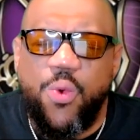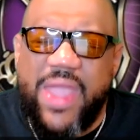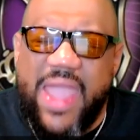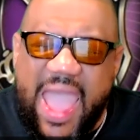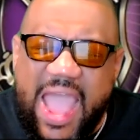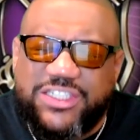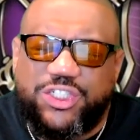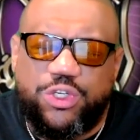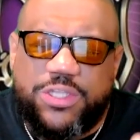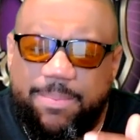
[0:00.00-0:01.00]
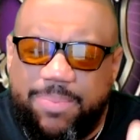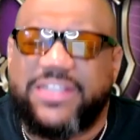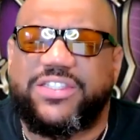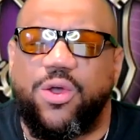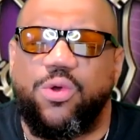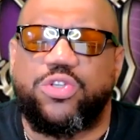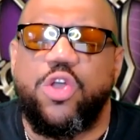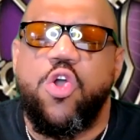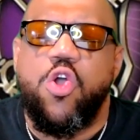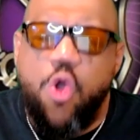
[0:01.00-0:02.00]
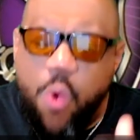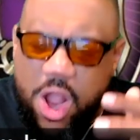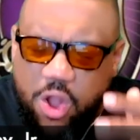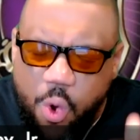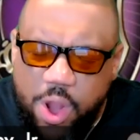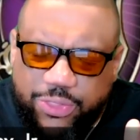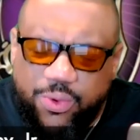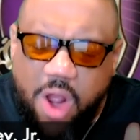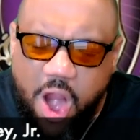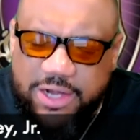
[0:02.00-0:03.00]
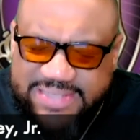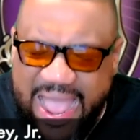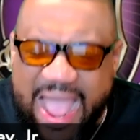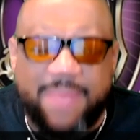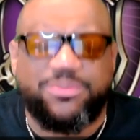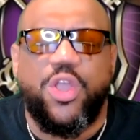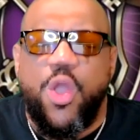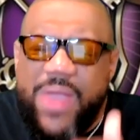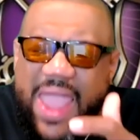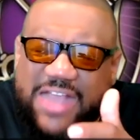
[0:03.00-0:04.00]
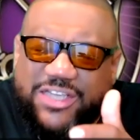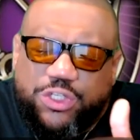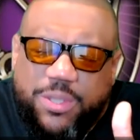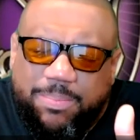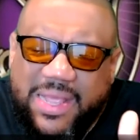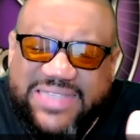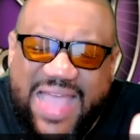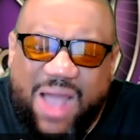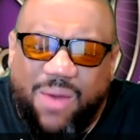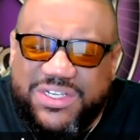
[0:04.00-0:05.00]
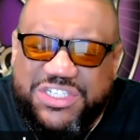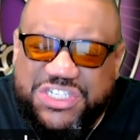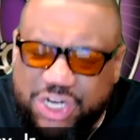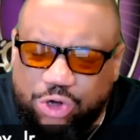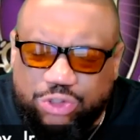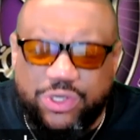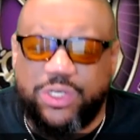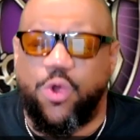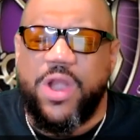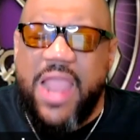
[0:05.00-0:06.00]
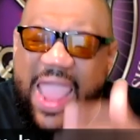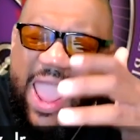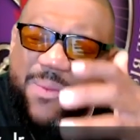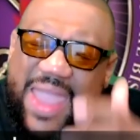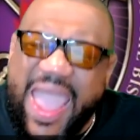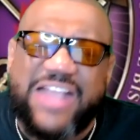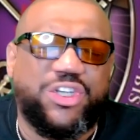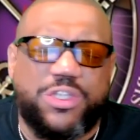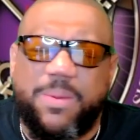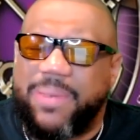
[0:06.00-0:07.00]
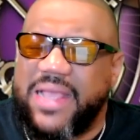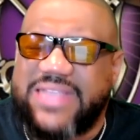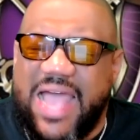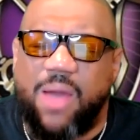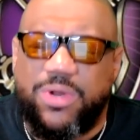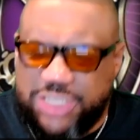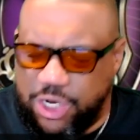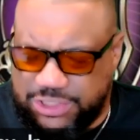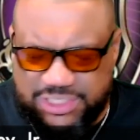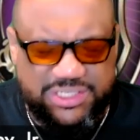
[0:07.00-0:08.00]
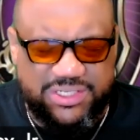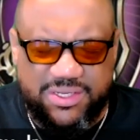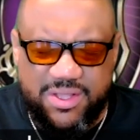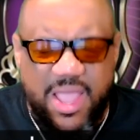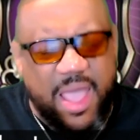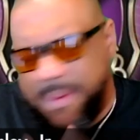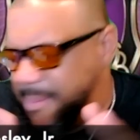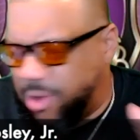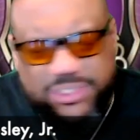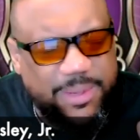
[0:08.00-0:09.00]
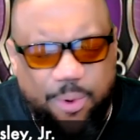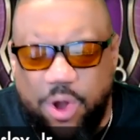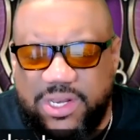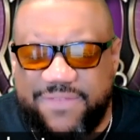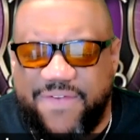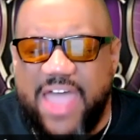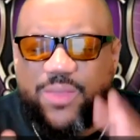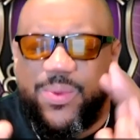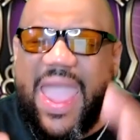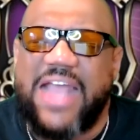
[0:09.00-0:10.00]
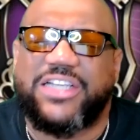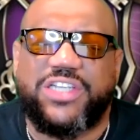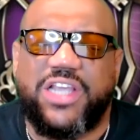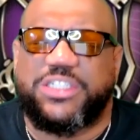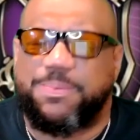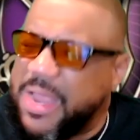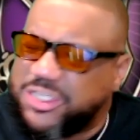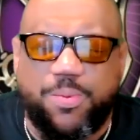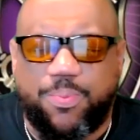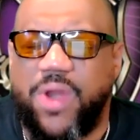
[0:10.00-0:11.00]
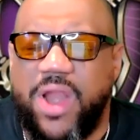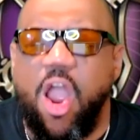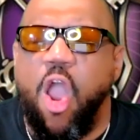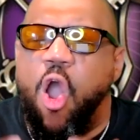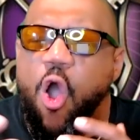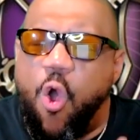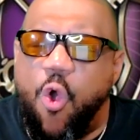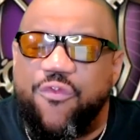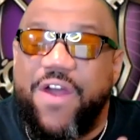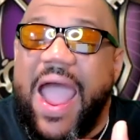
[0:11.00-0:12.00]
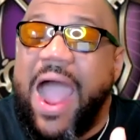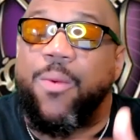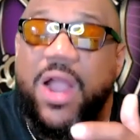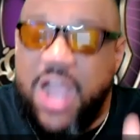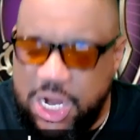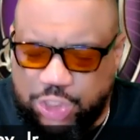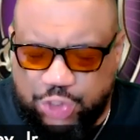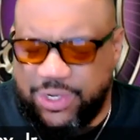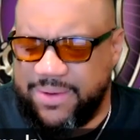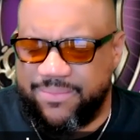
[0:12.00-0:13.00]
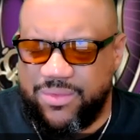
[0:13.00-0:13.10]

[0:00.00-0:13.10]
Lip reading: We ask you to bless those who are going through hard times. We ask you to bless our children, Lord, and we ask you to bless our churches. But most importantly, Father, we ask a special prayer over our country.